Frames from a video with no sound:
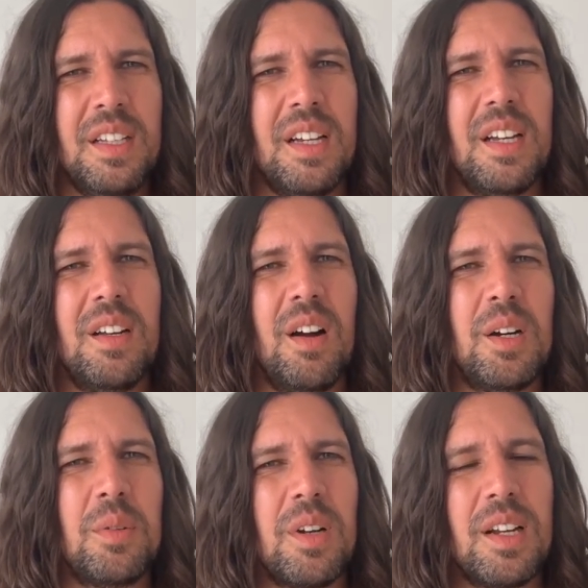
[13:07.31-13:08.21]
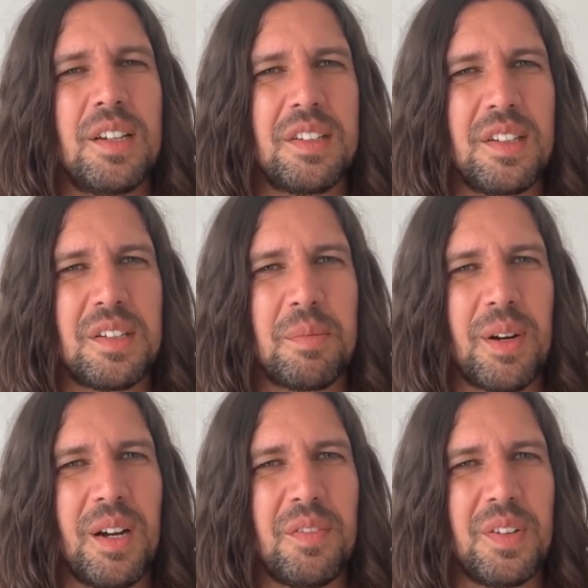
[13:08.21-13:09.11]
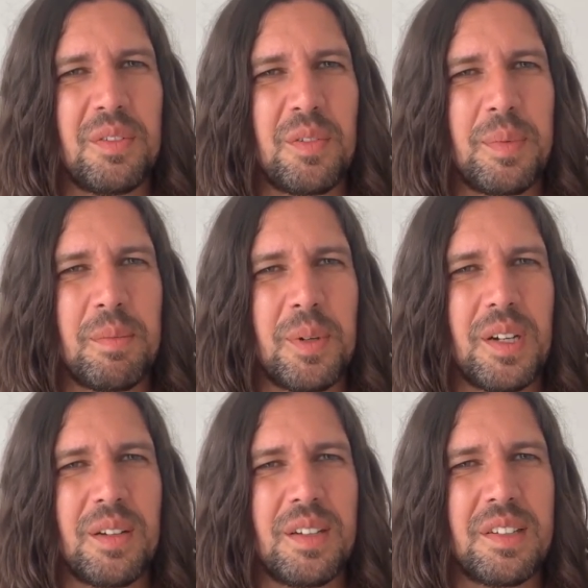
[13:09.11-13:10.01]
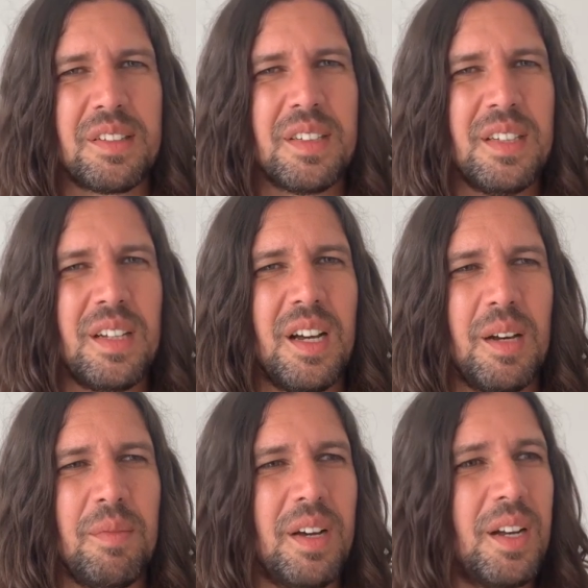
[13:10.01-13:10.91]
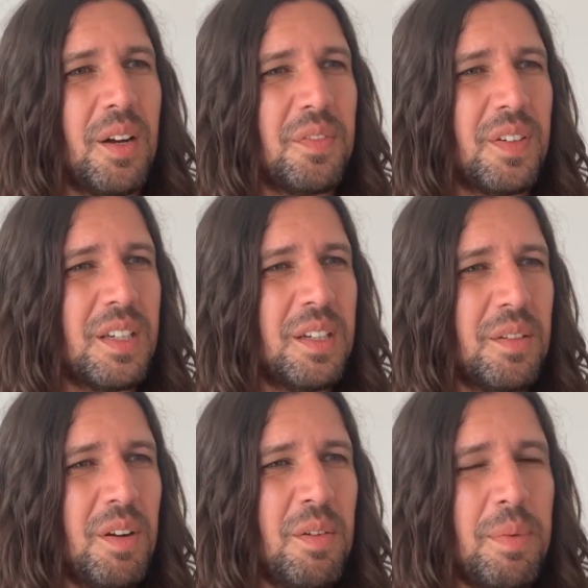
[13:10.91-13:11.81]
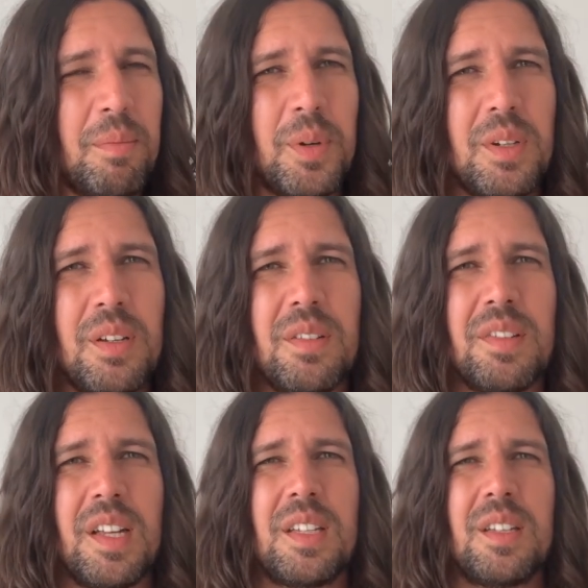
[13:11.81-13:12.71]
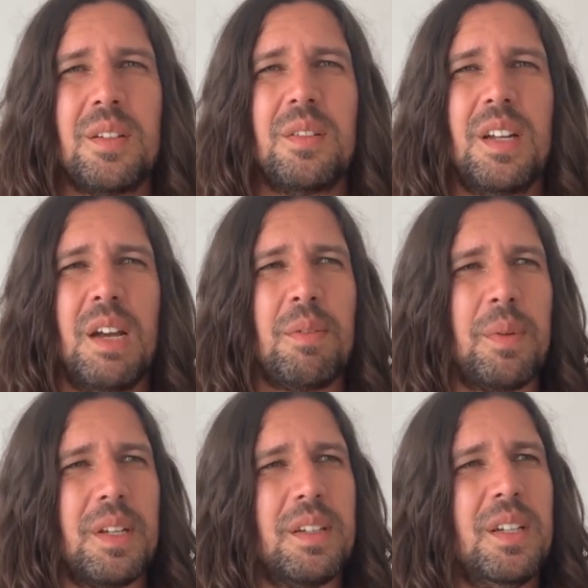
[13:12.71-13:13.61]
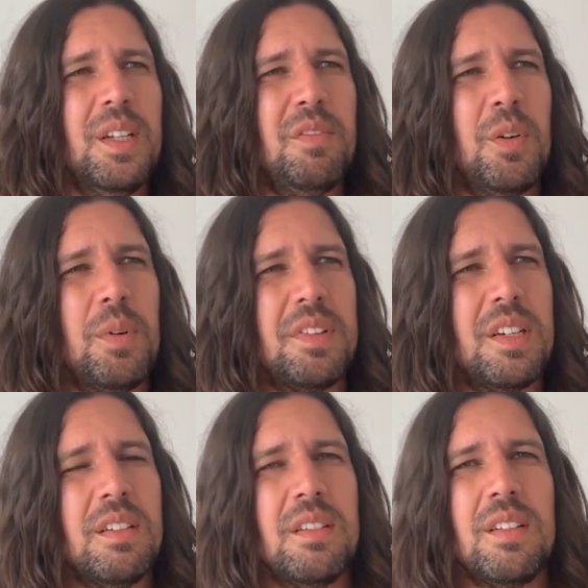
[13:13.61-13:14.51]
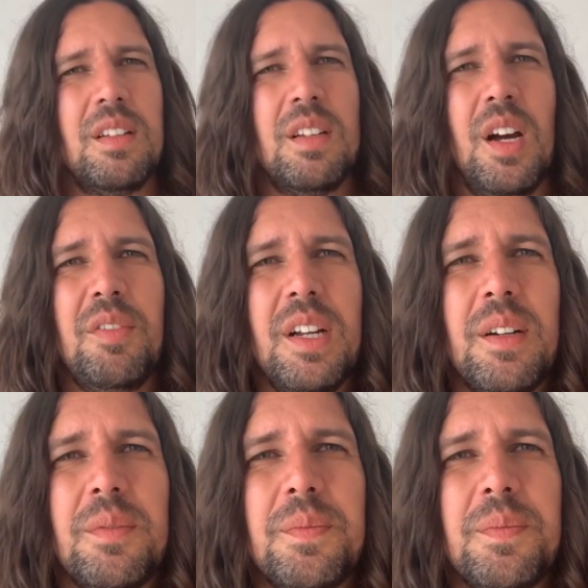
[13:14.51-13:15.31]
And I will likely see you tomorrow, hopefully with a bit more notice and hopefully with a bit more news. Thank you, everybody, for watching. Over and out.